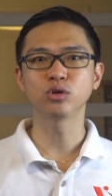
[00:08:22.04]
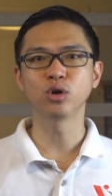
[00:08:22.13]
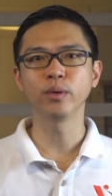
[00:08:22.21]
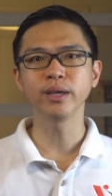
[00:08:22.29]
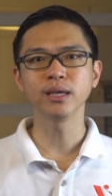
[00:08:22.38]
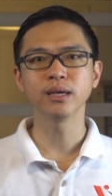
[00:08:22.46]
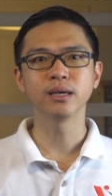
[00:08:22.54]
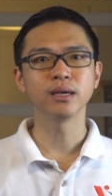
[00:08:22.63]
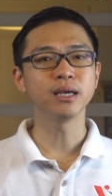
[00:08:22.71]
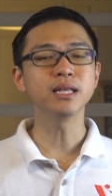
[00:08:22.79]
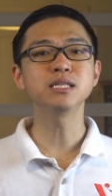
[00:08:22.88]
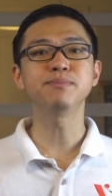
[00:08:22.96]
growing,
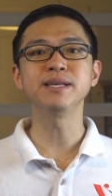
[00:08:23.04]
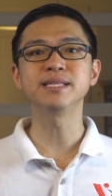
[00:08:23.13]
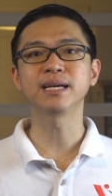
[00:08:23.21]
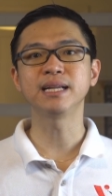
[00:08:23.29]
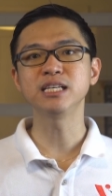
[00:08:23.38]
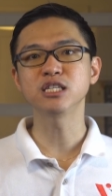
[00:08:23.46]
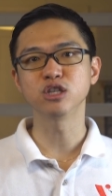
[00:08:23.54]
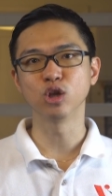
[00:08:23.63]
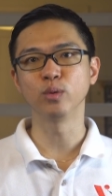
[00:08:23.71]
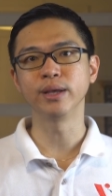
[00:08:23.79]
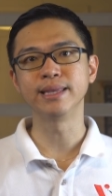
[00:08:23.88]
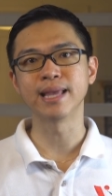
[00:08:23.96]
it is basically
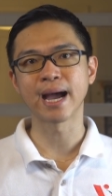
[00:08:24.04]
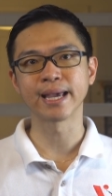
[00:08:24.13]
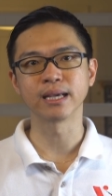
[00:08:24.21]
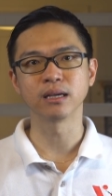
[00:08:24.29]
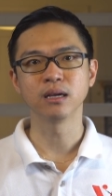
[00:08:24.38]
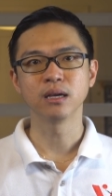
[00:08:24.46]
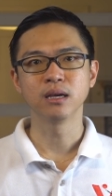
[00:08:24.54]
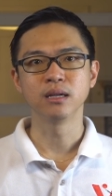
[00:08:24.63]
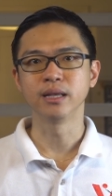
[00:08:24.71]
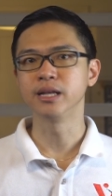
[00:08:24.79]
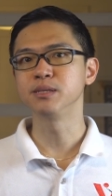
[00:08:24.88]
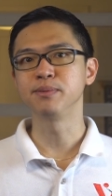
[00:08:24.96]
slowly dying.
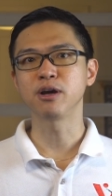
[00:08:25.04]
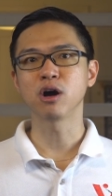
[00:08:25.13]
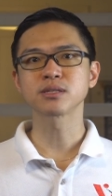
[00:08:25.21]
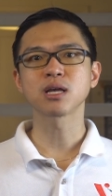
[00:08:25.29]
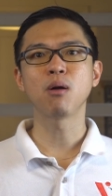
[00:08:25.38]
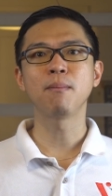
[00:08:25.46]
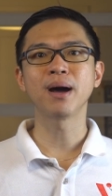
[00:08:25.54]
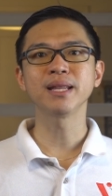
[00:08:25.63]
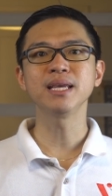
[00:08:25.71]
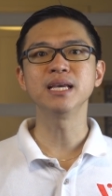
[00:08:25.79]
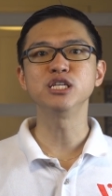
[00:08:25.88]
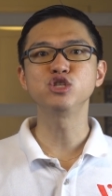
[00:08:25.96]
That is because our
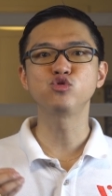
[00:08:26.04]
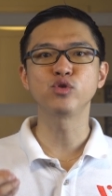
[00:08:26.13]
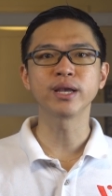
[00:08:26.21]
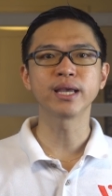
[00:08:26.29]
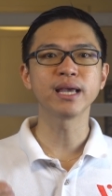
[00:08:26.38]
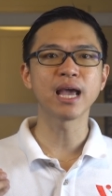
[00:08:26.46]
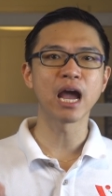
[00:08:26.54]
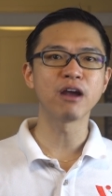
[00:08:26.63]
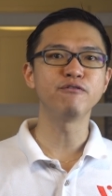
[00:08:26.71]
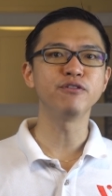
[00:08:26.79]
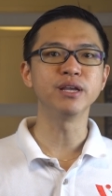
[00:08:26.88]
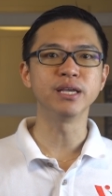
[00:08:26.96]
money is shrinking
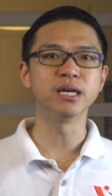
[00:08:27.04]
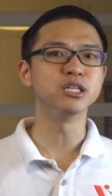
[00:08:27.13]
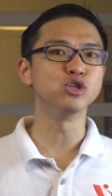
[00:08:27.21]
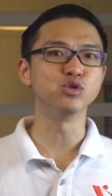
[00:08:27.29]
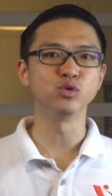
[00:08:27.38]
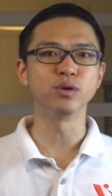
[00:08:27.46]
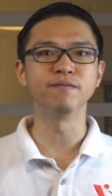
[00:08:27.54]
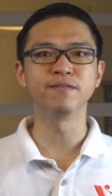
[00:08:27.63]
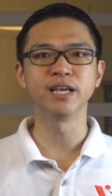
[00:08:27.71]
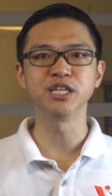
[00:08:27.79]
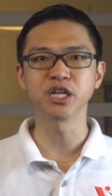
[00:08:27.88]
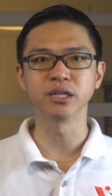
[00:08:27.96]
every year due to
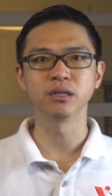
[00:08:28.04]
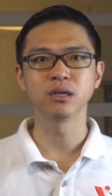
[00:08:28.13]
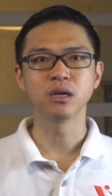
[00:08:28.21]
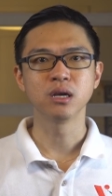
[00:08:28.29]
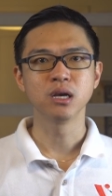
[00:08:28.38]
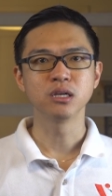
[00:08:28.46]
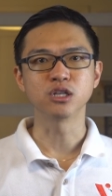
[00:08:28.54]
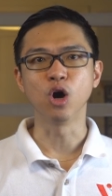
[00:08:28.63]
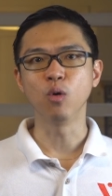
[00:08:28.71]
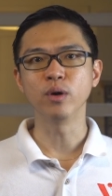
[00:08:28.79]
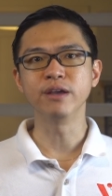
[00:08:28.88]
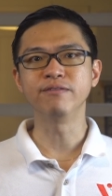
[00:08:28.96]
inflation.
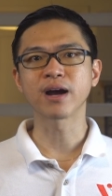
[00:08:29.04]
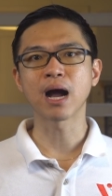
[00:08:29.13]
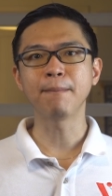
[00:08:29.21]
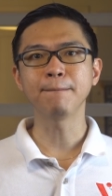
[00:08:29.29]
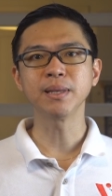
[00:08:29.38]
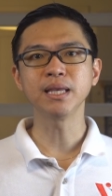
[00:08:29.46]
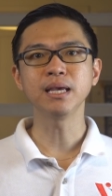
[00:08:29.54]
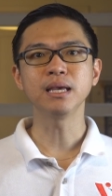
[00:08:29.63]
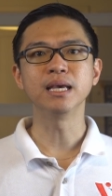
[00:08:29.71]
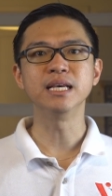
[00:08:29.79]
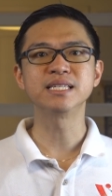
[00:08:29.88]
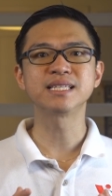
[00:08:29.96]
So if a company
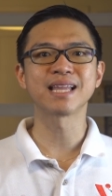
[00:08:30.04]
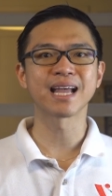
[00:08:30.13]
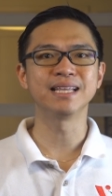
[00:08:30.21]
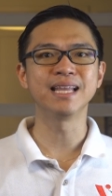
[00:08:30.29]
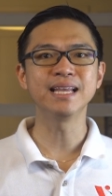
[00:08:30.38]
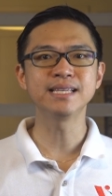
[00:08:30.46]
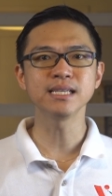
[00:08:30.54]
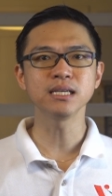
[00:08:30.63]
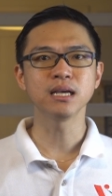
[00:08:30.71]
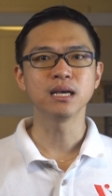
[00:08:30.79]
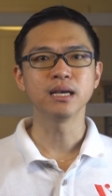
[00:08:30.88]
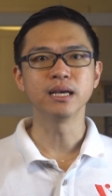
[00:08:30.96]
is stagnating,
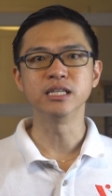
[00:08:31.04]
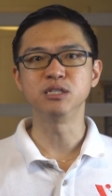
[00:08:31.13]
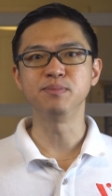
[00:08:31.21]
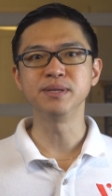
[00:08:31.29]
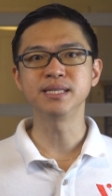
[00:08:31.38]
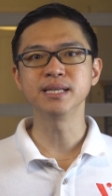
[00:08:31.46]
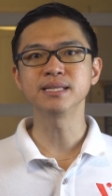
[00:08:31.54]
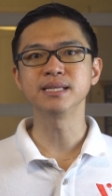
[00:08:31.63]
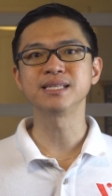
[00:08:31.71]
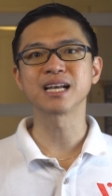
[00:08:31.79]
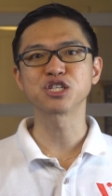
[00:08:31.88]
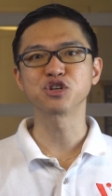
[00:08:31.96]
its business
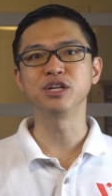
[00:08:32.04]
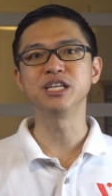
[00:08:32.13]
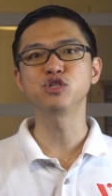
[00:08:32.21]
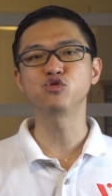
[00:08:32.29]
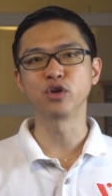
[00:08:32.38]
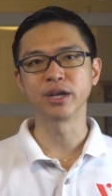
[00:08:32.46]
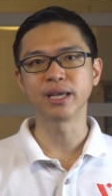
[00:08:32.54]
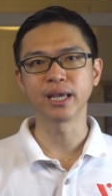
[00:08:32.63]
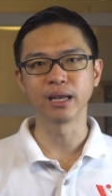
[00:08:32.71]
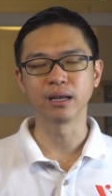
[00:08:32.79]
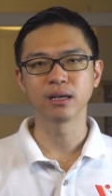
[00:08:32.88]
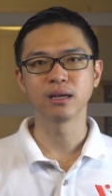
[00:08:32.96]
is actually
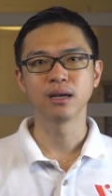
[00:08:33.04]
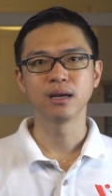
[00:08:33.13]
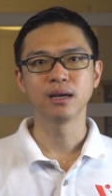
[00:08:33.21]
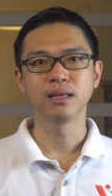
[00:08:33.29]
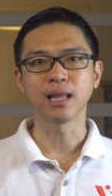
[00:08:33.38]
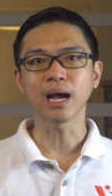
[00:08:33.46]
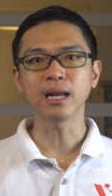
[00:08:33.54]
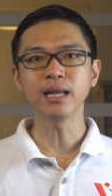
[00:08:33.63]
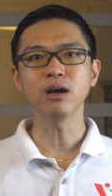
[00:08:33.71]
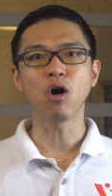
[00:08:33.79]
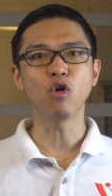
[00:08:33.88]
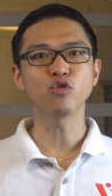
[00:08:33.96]
shrinking.
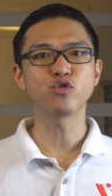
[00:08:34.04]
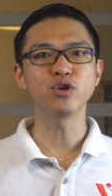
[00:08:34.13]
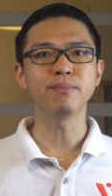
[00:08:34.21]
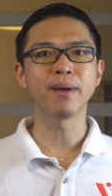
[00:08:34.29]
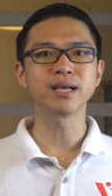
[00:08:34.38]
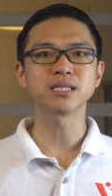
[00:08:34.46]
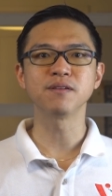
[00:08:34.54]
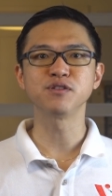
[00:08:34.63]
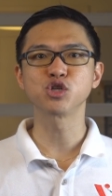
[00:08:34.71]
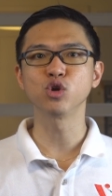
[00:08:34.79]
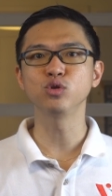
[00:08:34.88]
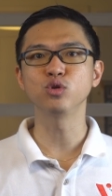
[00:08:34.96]
Luckily, all three banks have
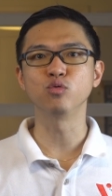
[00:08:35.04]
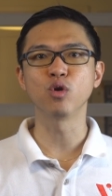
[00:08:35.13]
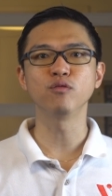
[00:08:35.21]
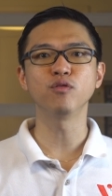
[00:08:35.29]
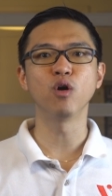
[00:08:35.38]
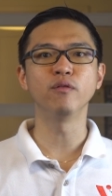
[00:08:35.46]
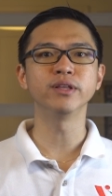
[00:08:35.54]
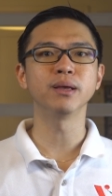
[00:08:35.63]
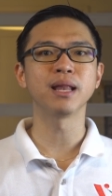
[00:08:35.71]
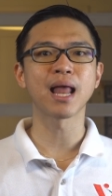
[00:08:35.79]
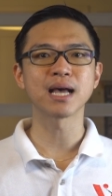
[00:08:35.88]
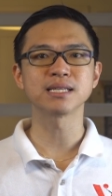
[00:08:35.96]
shown growth over the
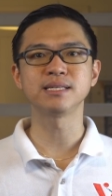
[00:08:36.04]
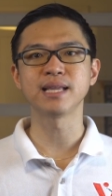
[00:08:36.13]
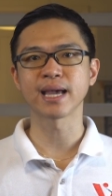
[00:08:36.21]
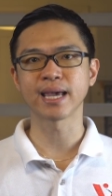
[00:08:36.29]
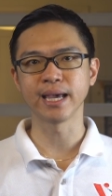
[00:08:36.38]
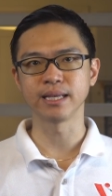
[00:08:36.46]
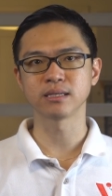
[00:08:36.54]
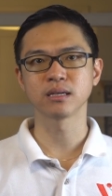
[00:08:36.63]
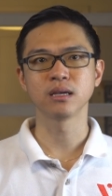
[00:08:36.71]
last decade.